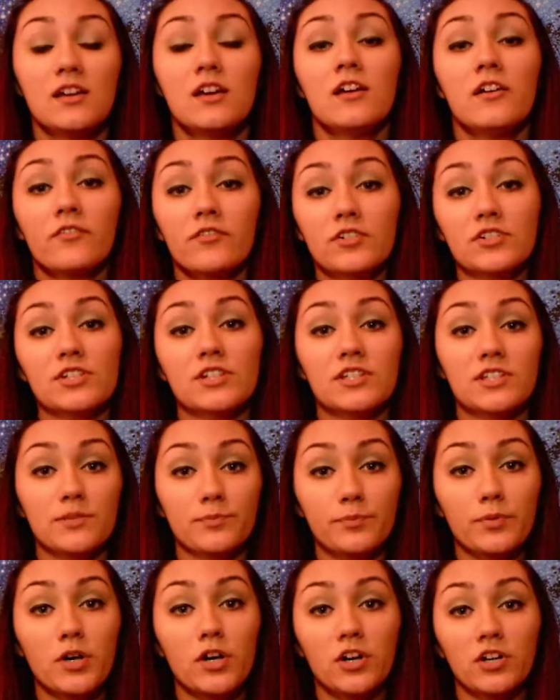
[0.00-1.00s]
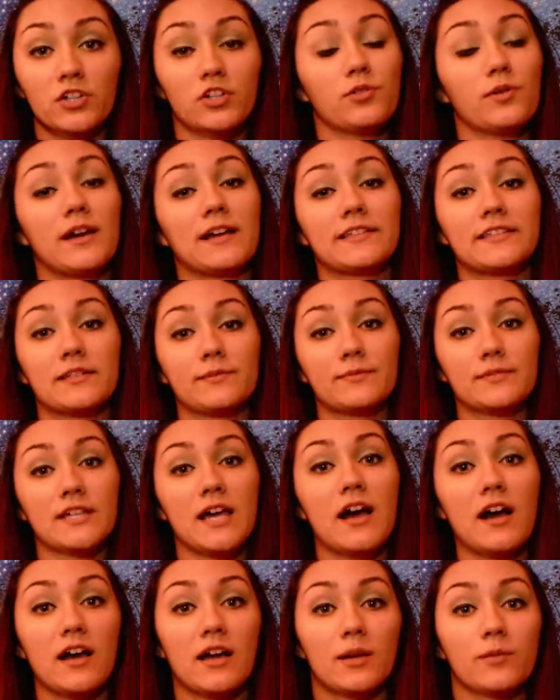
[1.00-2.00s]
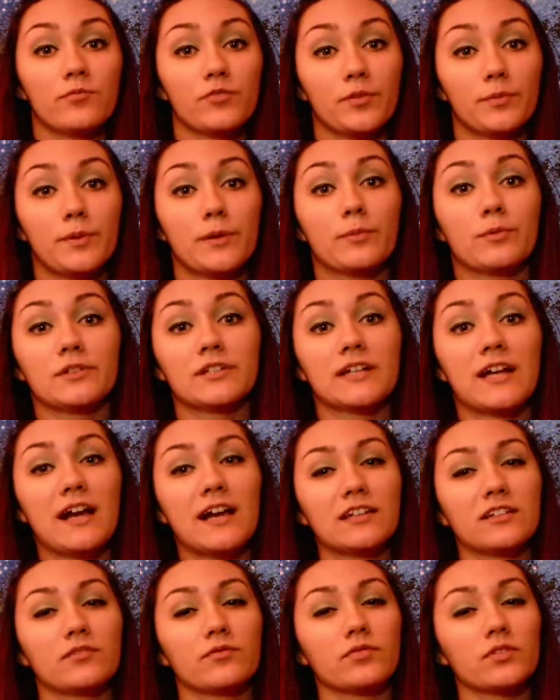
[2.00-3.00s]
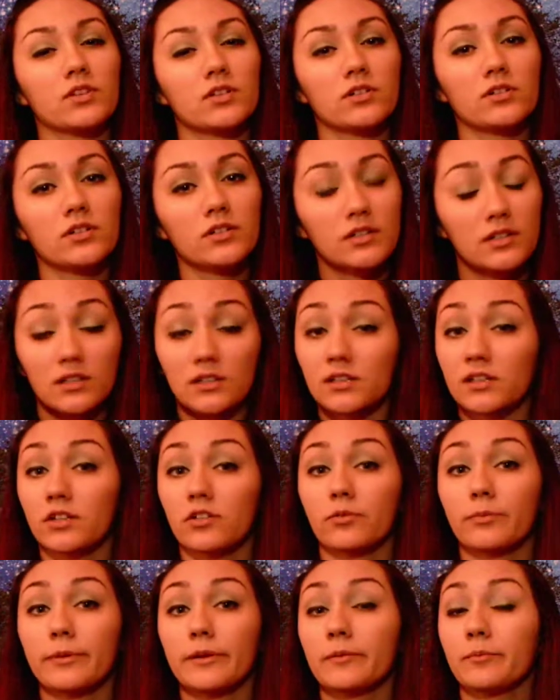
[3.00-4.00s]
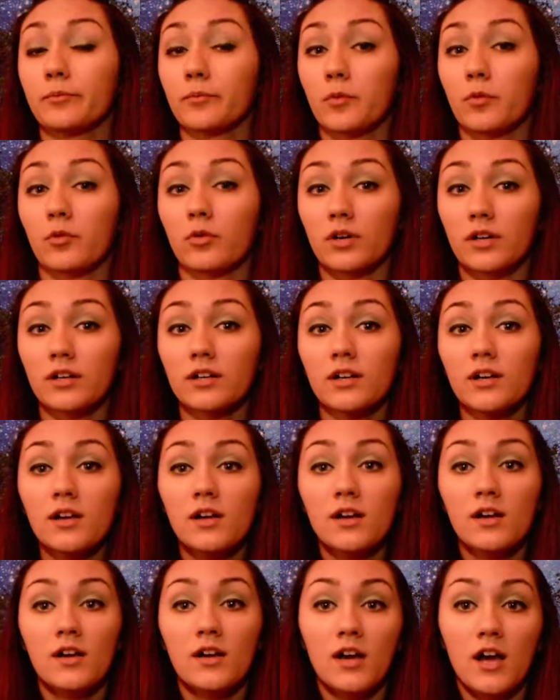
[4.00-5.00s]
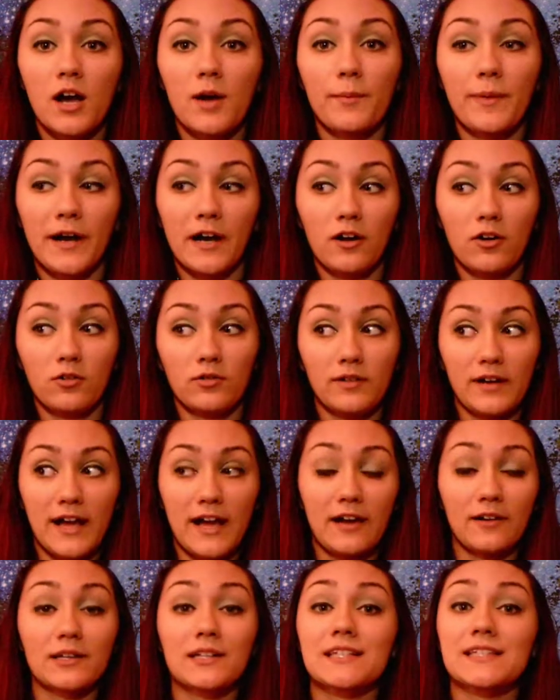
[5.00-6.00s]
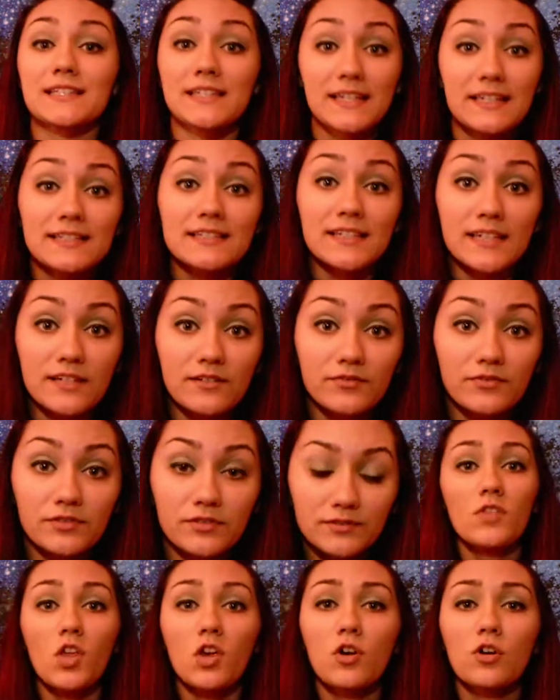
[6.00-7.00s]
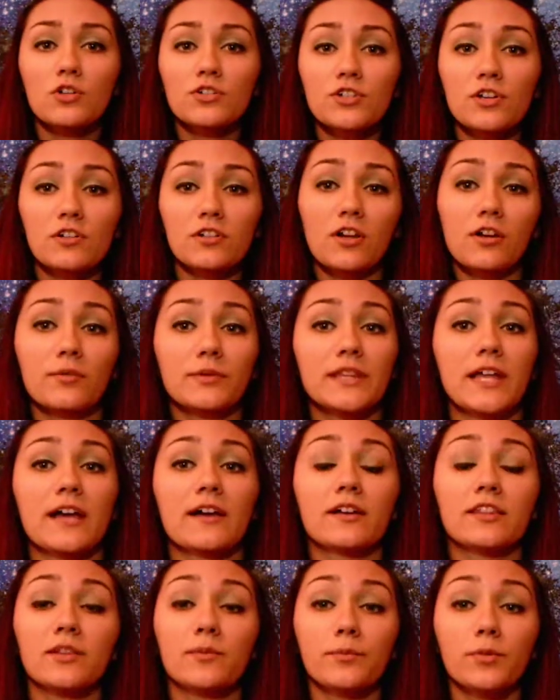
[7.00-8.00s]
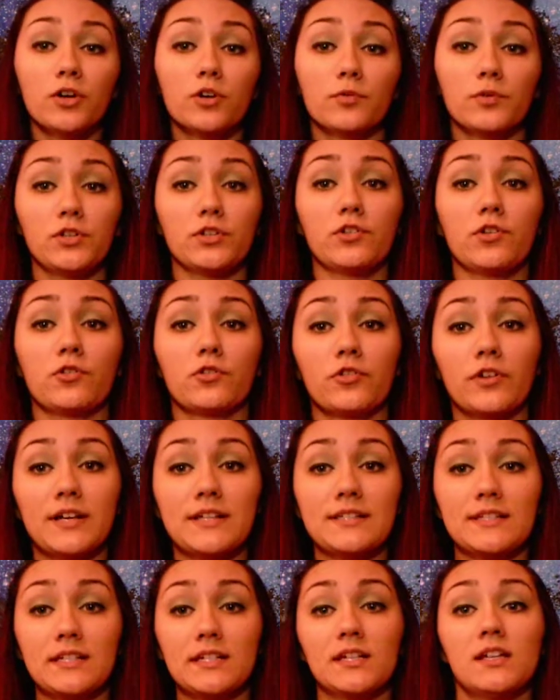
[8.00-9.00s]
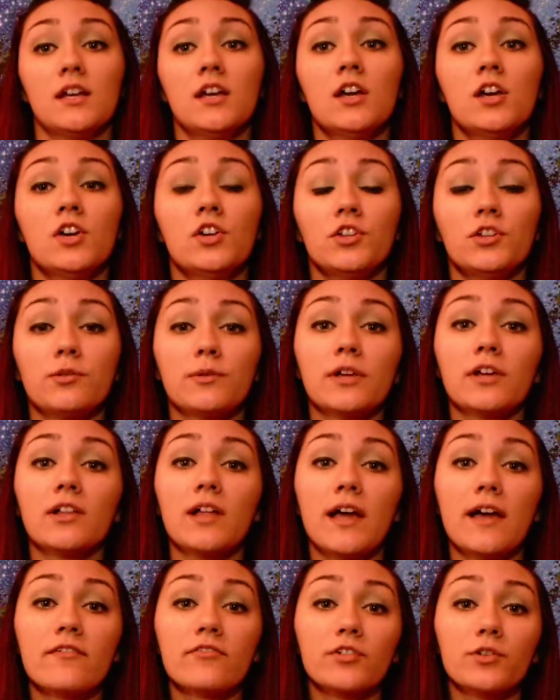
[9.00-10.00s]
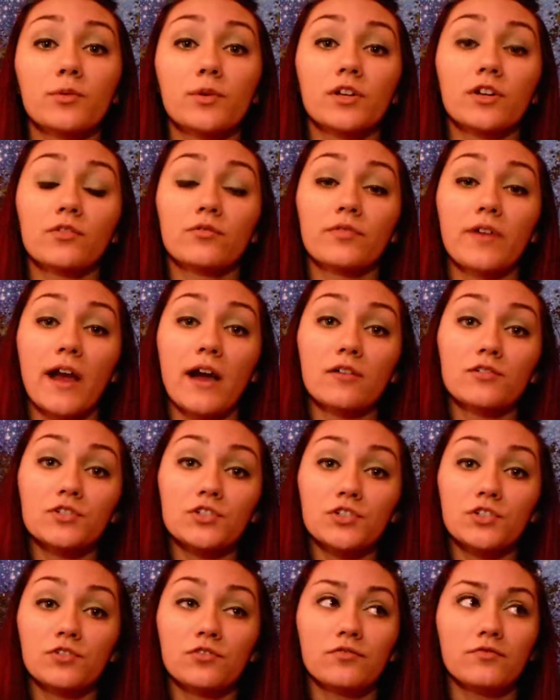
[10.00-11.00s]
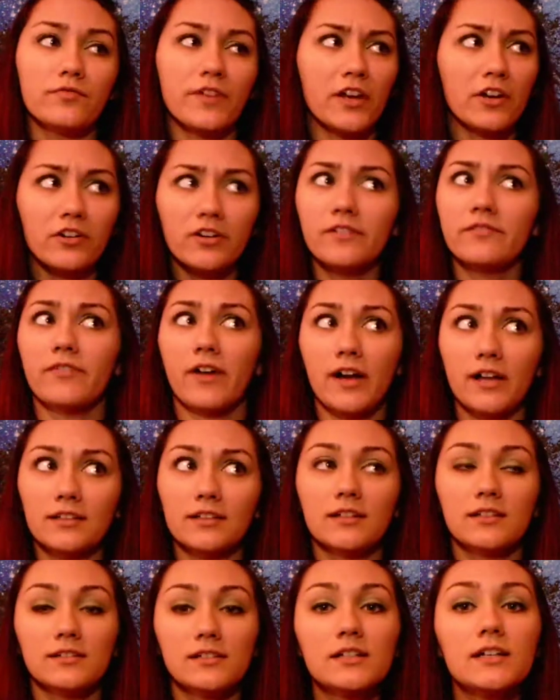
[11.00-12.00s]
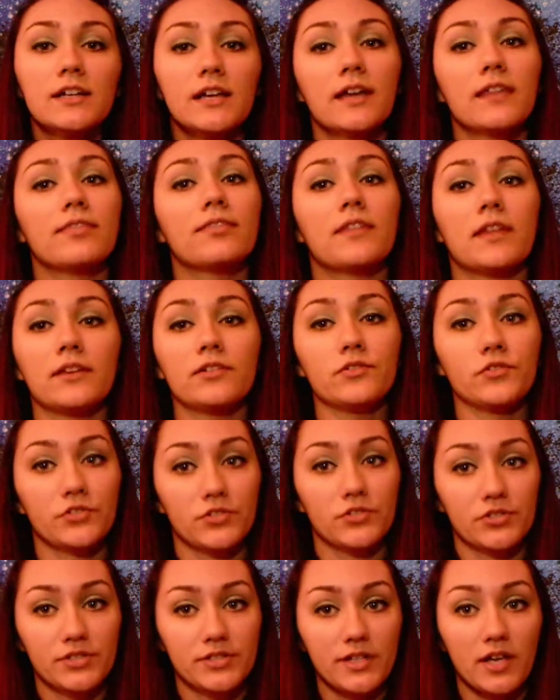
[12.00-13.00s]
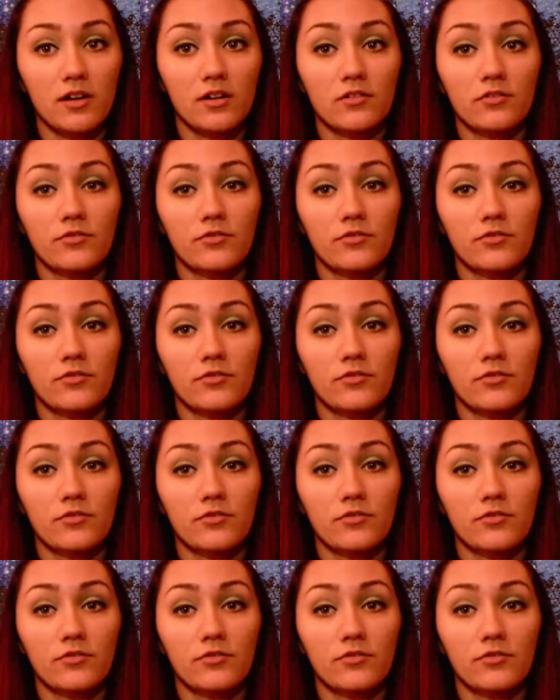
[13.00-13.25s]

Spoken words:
Versus the book, you had some time for people to kind of learn a little bit more about how to stay safe. Also, along with that, in the book, when you go crazy, you kill everyone around you very violently and then yourself.